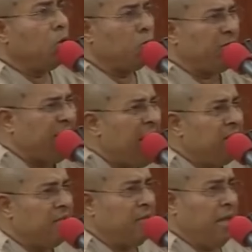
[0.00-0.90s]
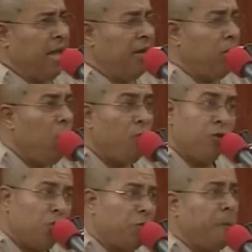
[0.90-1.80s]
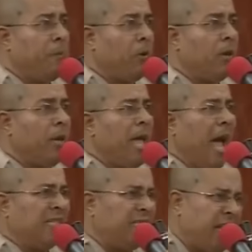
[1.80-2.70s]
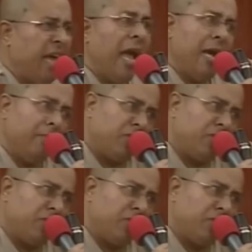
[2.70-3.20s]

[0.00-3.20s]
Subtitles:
to stand and look for those people and say, I am